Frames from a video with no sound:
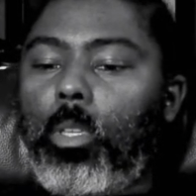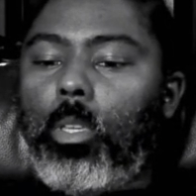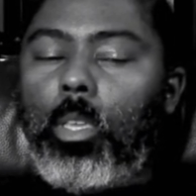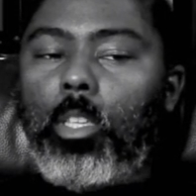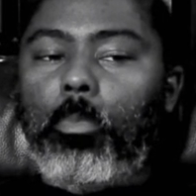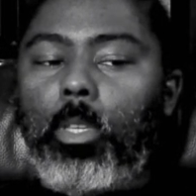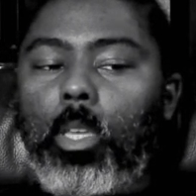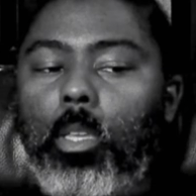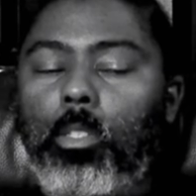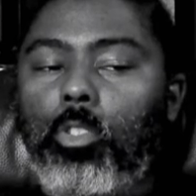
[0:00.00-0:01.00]
is
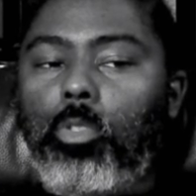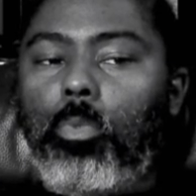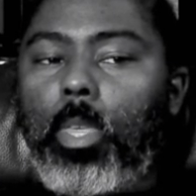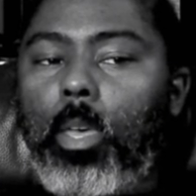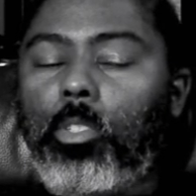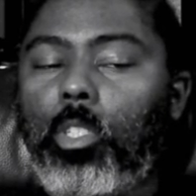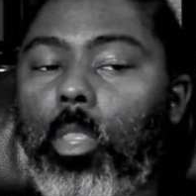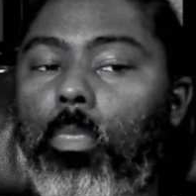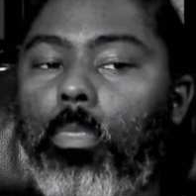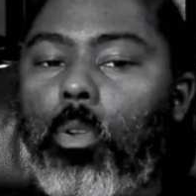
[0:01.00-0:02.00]
because in
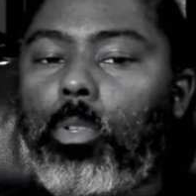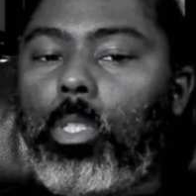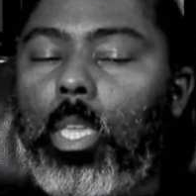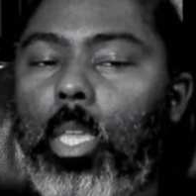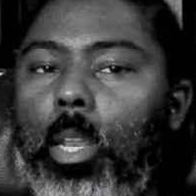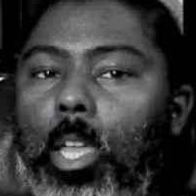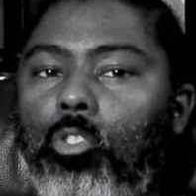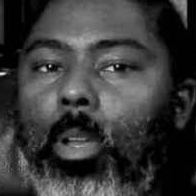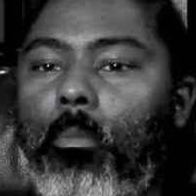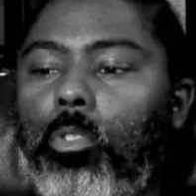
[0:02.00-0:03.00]
2013, I
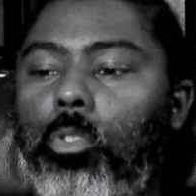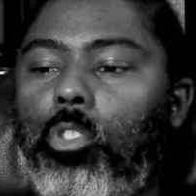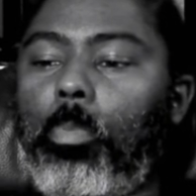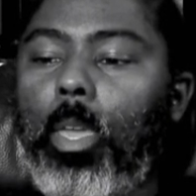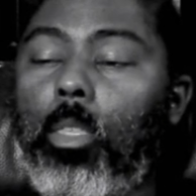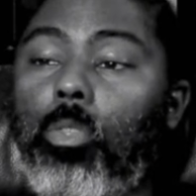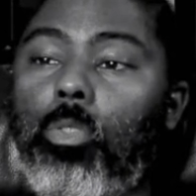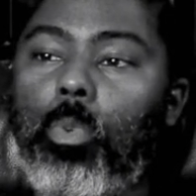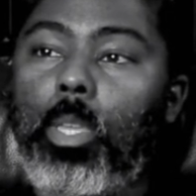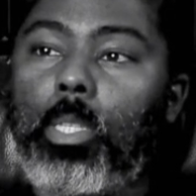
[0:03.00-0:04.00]
traveled to Japan
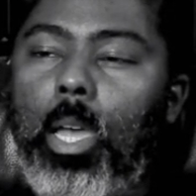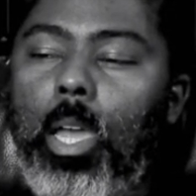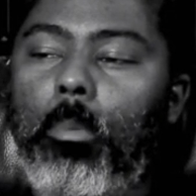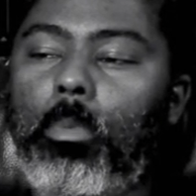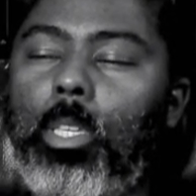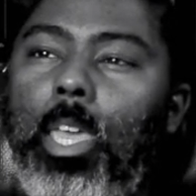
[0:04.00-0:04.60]
3 times,